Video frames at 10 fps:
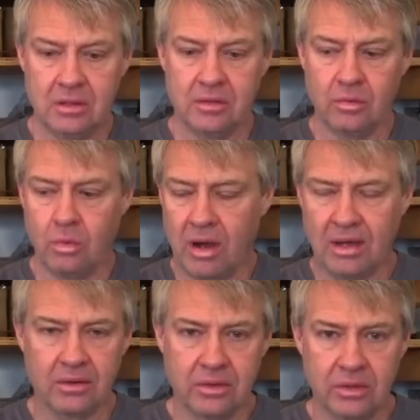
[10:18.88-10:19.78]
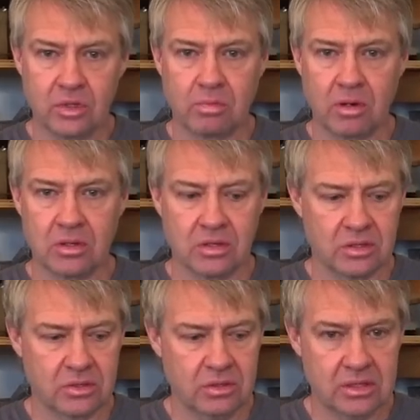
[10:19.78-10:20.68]
the wider the dispersion.
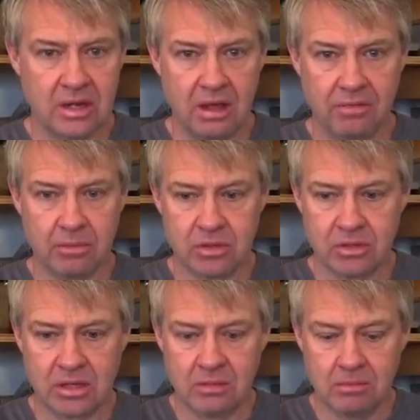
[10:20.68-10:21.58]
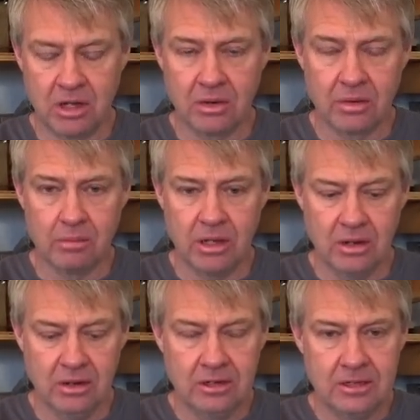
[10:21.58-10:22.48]
As soon as the diaphragm starts getting bigger and
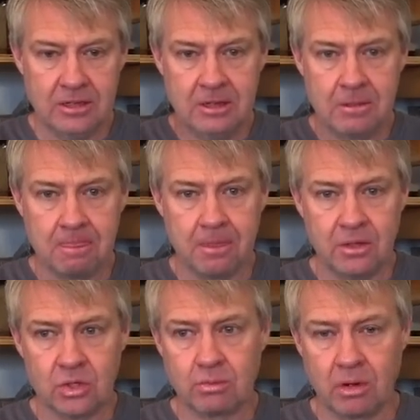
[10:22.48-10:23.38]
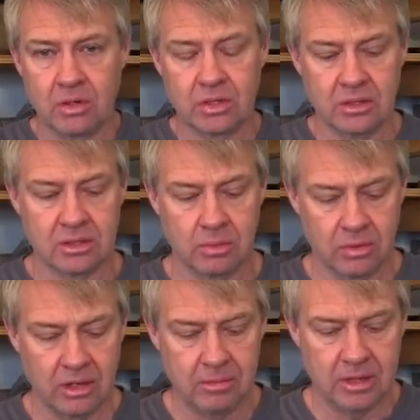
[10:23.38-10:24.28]
bigger, the dispersion is more
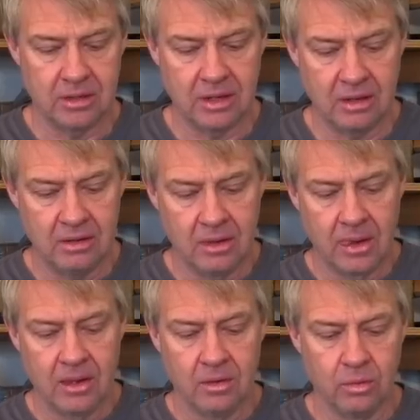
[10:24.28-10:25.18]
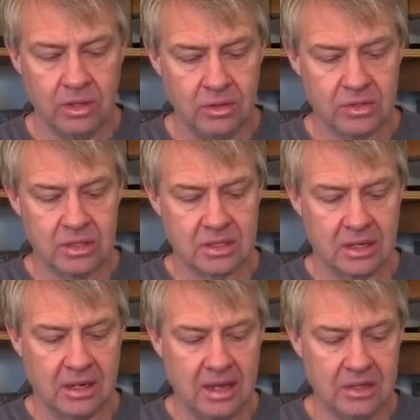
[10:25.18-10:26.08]
limited. Now, we use these in a
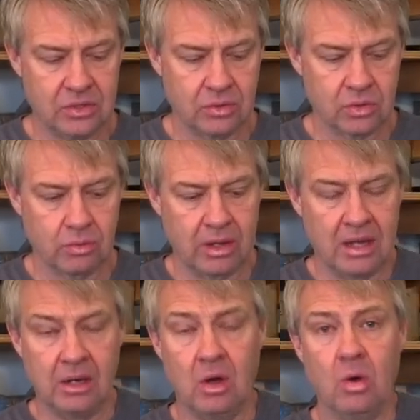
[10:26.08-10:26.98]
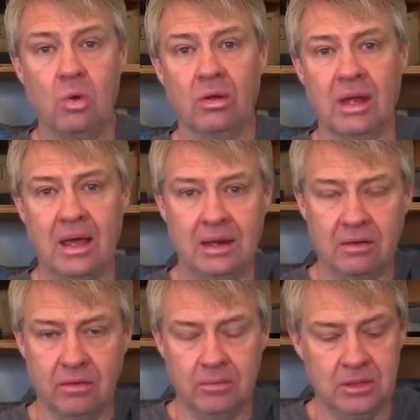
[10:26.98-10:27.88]
line source where we had a whole line
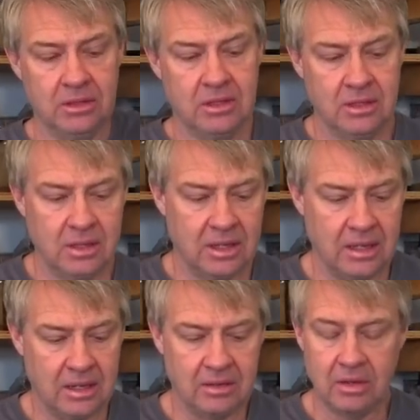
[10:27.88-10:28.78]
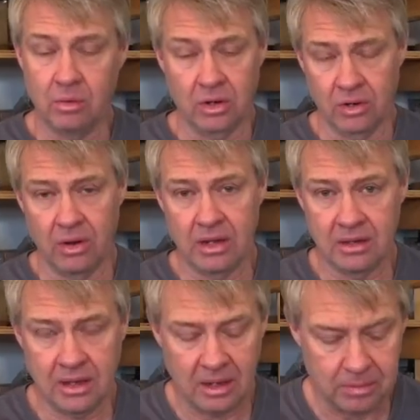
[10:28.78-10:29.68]
of them, and they work great in
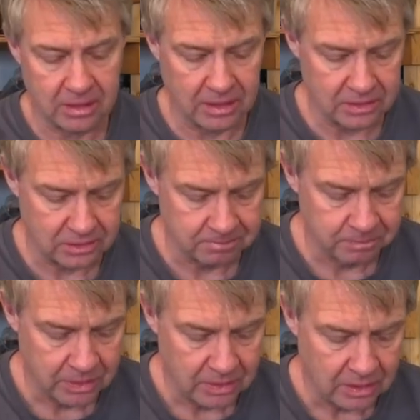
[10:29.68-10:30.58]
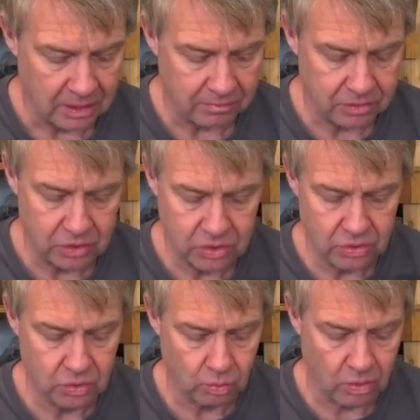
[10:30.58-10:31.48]
that application. If you just
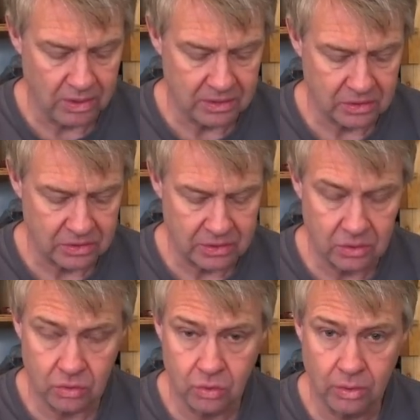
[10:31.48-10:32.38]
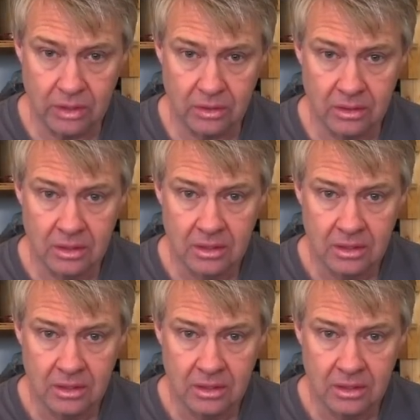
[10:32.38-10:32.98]
use one as a single tweeter,